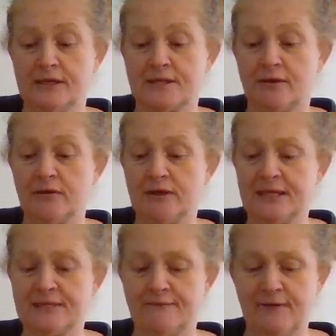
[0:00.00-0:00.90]
So you
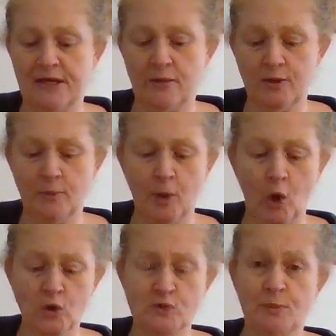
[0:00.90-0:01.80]
need to fill up your
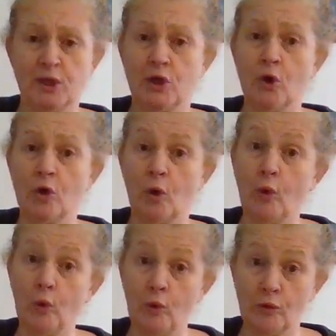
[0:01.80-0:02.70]
pot, but not
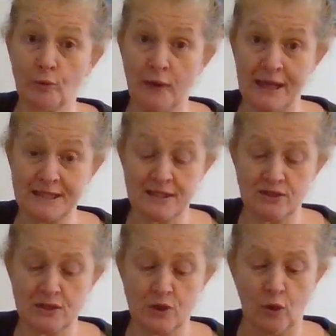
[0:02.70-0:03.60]
all the way to
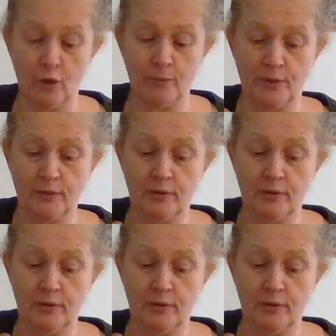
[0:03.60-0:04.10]
the top.